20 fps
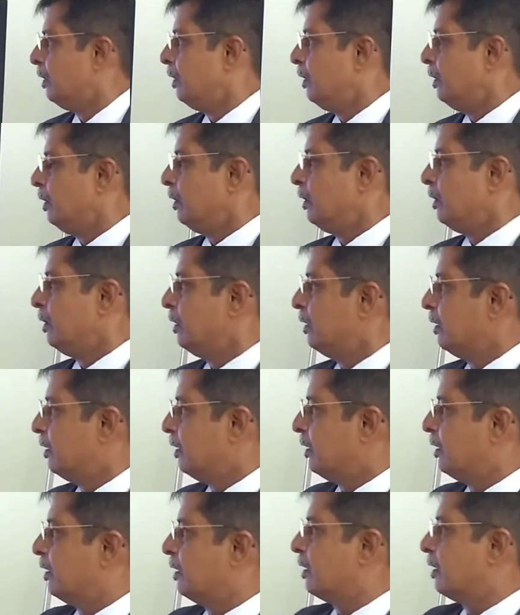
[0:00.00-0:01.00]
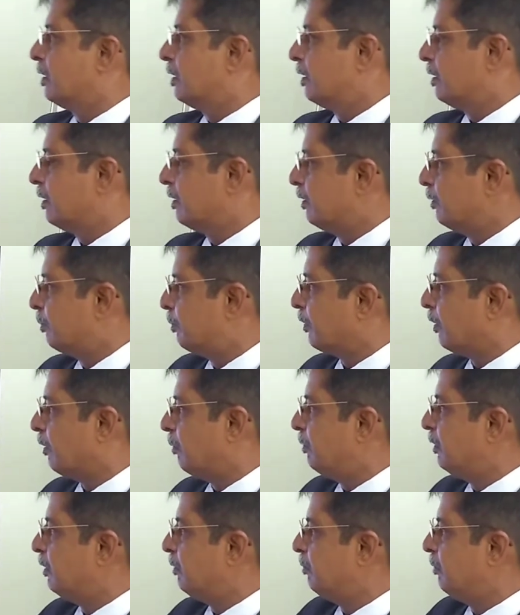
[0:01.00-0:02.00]
the particles, it's
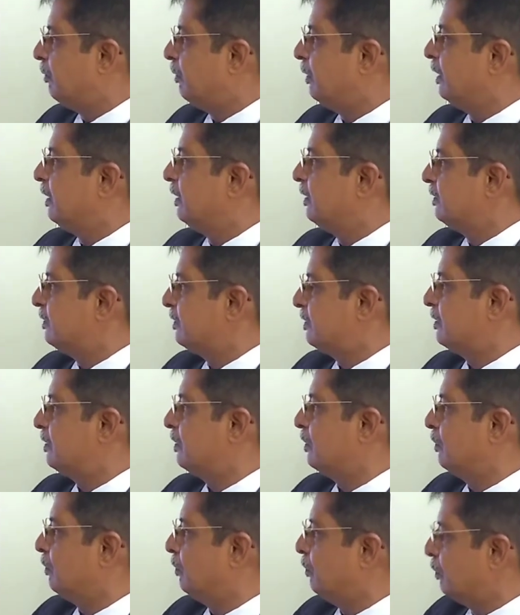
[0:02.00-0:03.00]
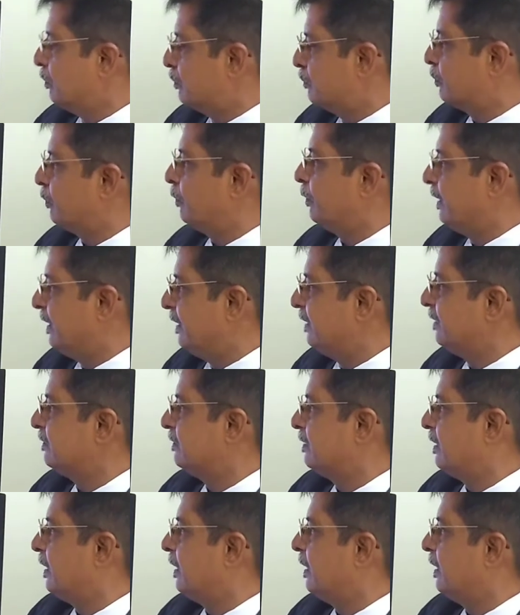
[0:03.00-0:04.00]
going to come out through this
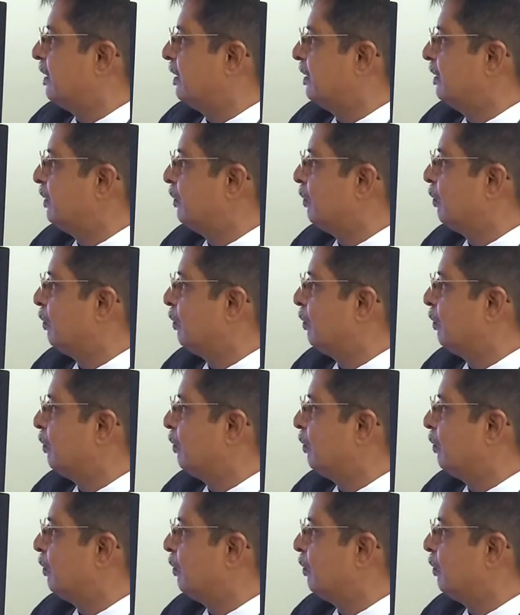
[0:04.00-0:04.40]
blue